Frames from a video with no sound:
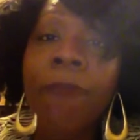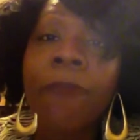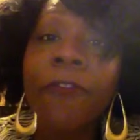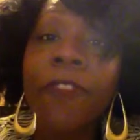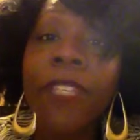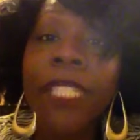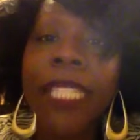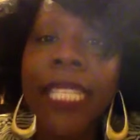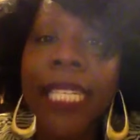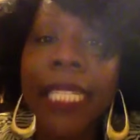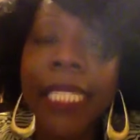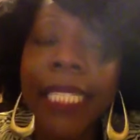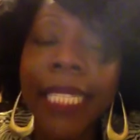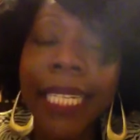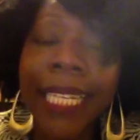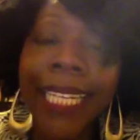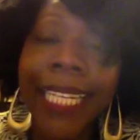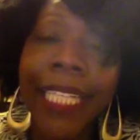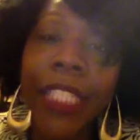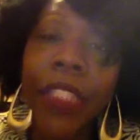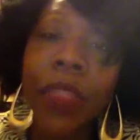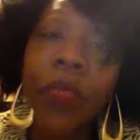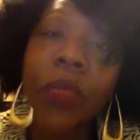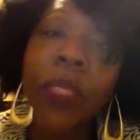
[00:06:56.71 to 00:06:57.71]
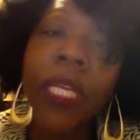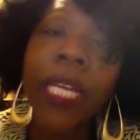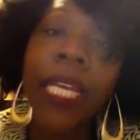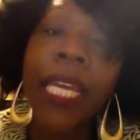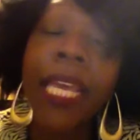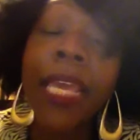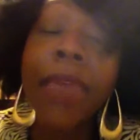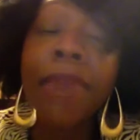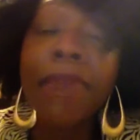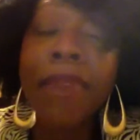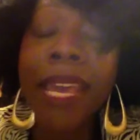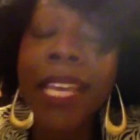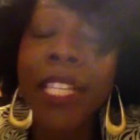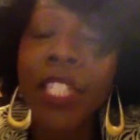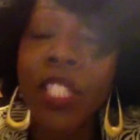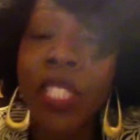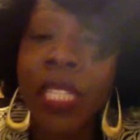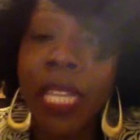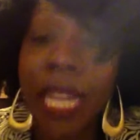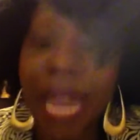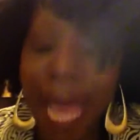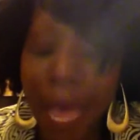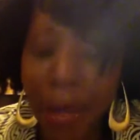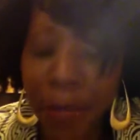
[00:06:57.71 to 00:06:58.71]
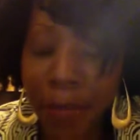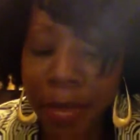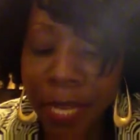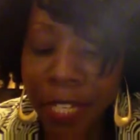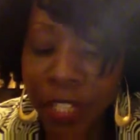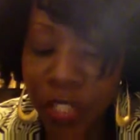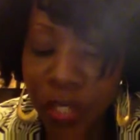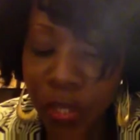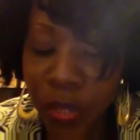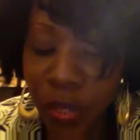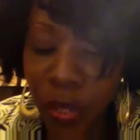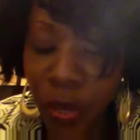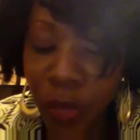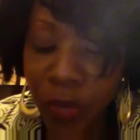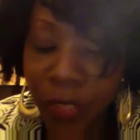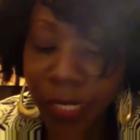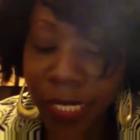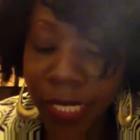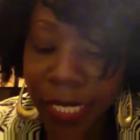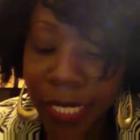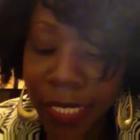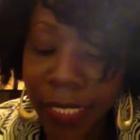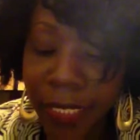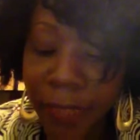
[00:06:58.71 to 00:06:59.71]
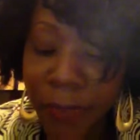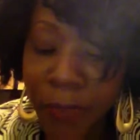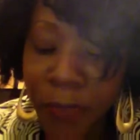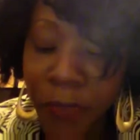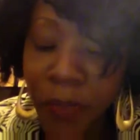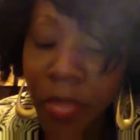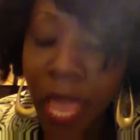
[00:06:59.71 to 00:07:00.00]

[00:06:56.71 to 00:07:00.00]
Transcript: facility, including inpatient and outpatient services,